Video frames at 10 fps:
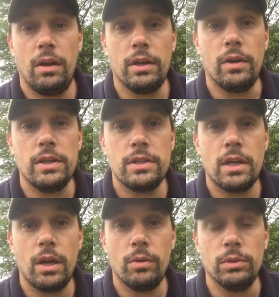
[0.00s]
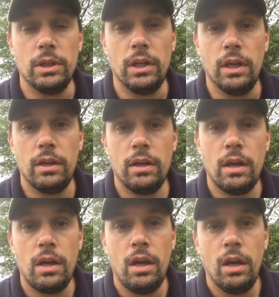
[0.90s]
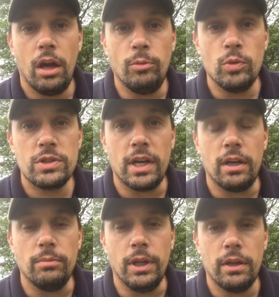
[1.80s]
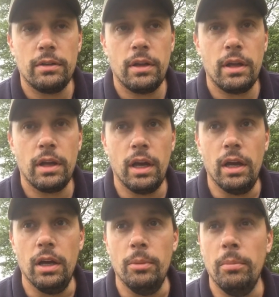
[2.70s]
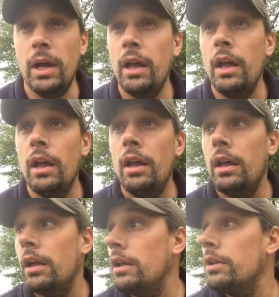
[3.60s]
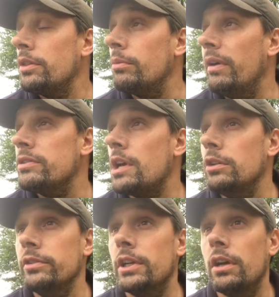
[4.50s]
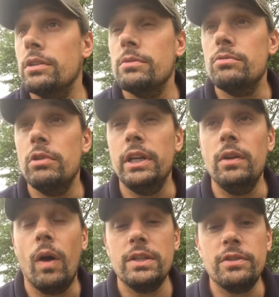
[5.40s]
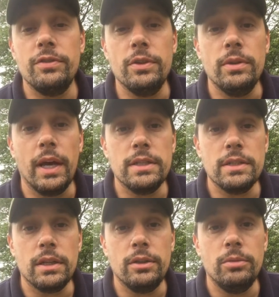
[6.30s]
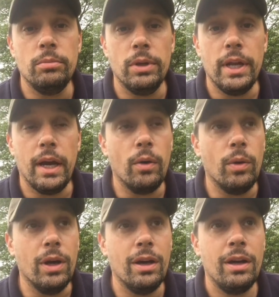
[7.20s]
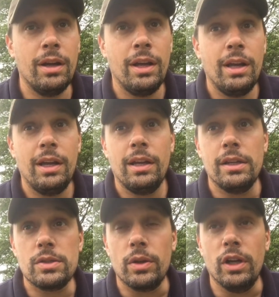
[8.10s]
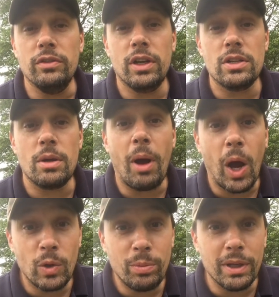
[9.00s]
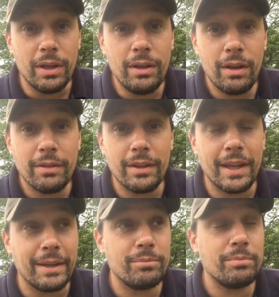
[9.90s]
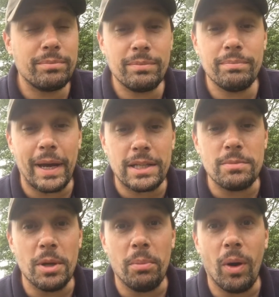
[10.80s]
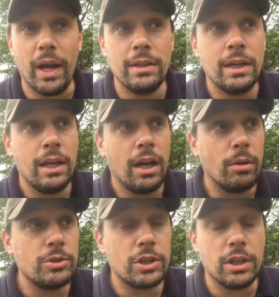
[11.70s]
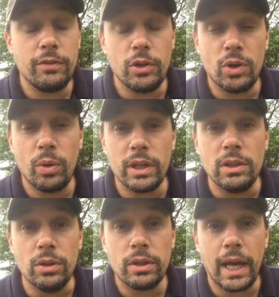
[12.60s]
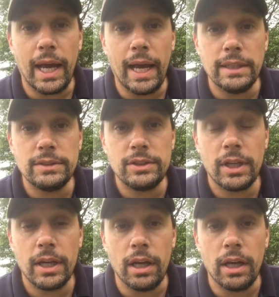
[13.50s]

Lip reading: Hi guys, well I'm all set up now. The weather's overcast. It was really nice a few days ago, but now it's gone overcast. I'm hoping that that bags me a bite. I'm just going to give you a quick look at